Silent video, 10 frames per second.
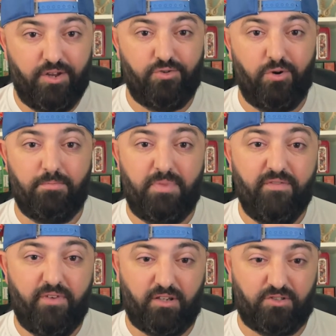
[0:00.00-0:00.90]
Jordan
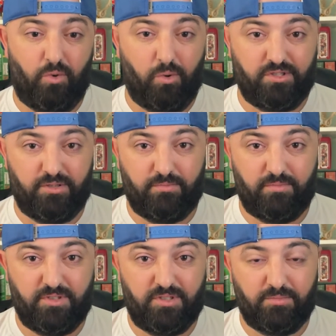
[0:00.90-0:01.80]
Pefok scored
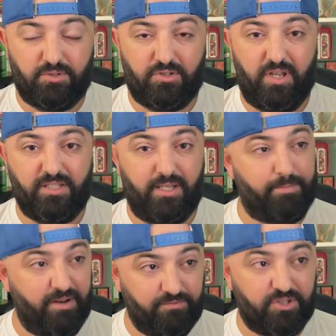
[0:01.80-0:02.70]
has
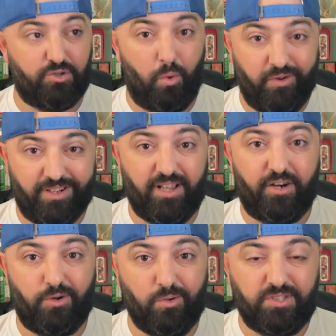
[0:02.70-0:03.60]
been scoring a lot
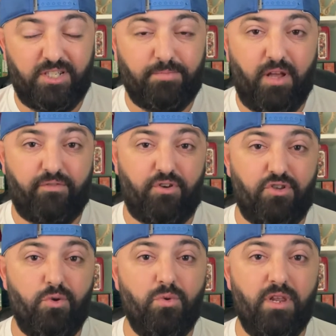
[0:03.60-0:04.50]
of goals. He's playing for
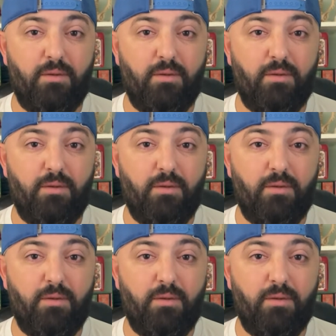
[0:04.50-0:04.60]
Union